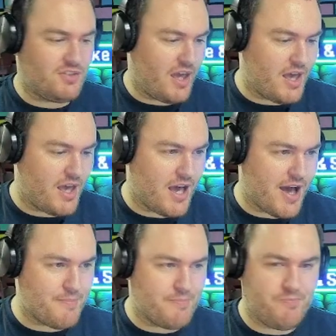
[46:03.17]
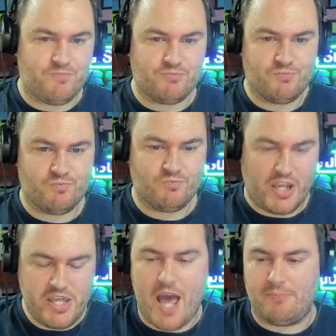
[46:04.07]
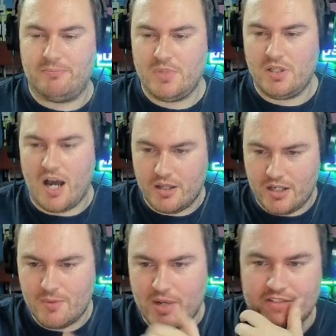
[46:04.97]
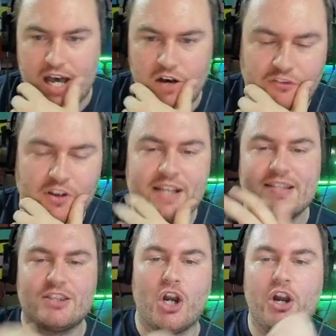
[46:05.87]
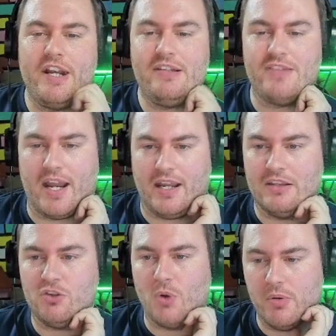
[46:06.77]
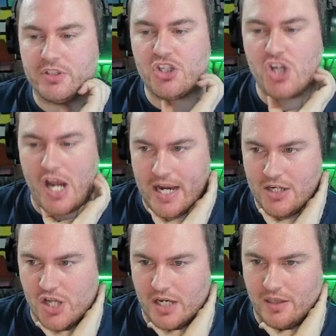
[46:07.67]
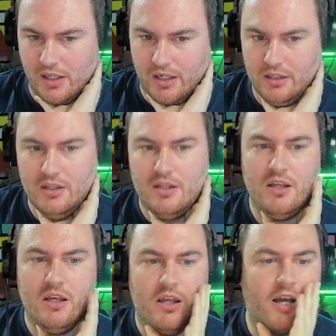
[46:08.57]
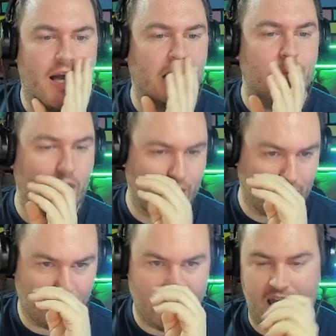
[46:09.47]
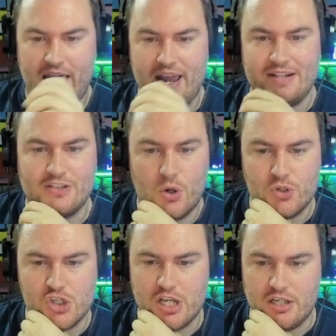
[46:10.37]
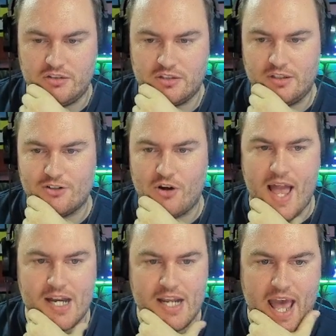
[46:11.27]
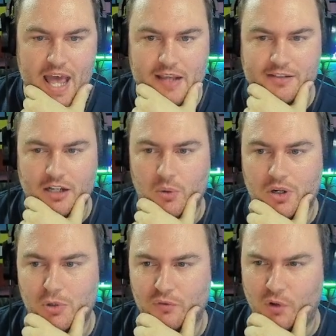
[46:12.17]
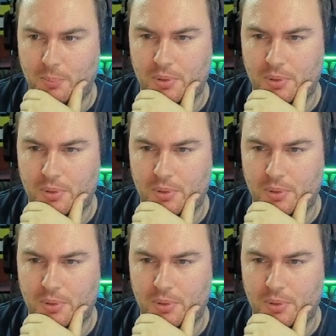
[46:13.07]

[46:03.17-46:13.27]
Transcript: Yeah, I'm going to give myself 30 seconds. Do I want to change anything? And I'm only going to look at A's to OGs. Is there any A's that I want to move up?